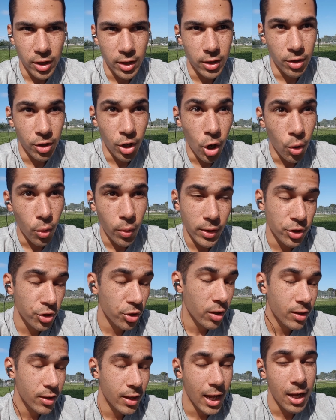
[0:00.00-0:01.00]
and no, it's
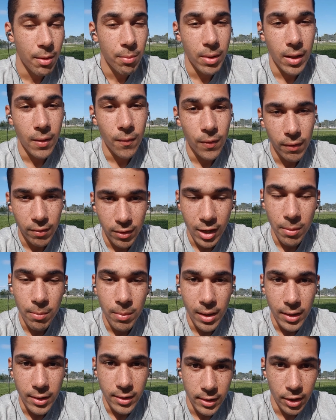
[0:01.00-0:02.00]
going to take me 15
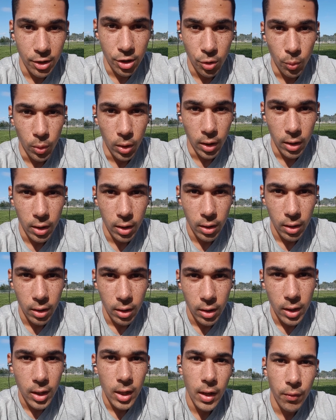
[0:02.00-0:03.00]
minutes to get to work,
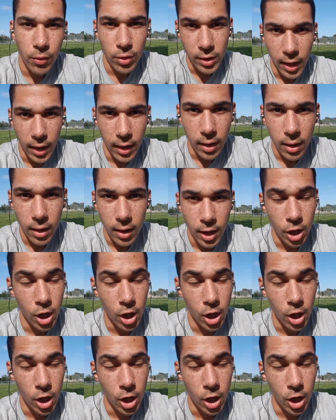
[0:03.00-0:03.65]
give or take.